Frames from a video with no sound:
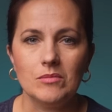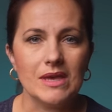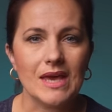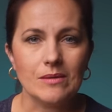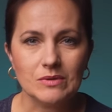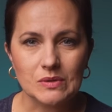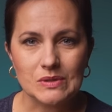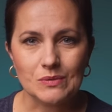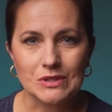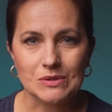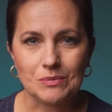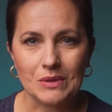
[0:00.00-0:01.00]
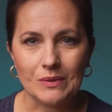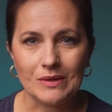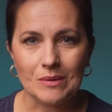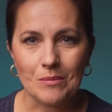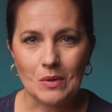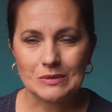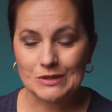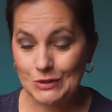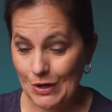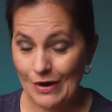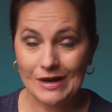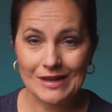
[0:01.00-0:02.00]
Being able to switch between the modes
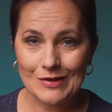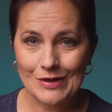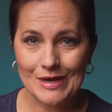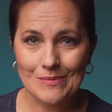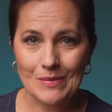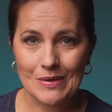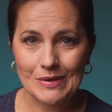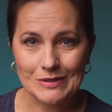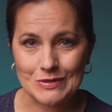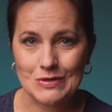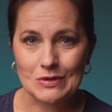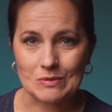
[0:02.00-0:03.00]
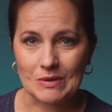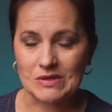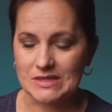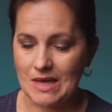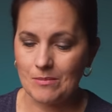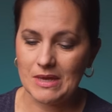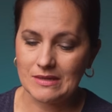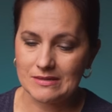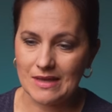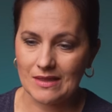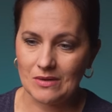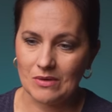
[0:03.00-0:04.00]
directly on a gimbal is huge because that
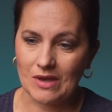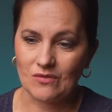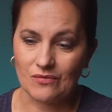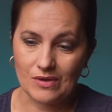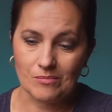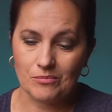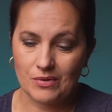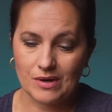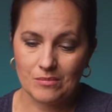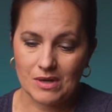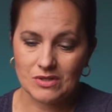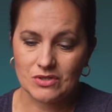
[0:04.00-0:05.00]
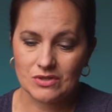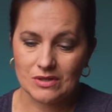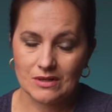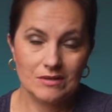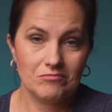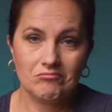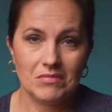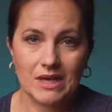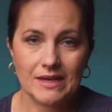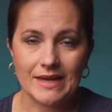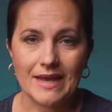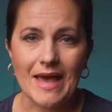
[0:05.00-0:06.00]
means that you can film pretty much
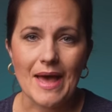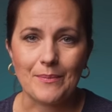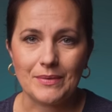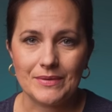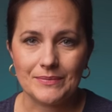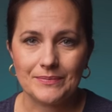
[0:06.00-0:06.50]
in any app.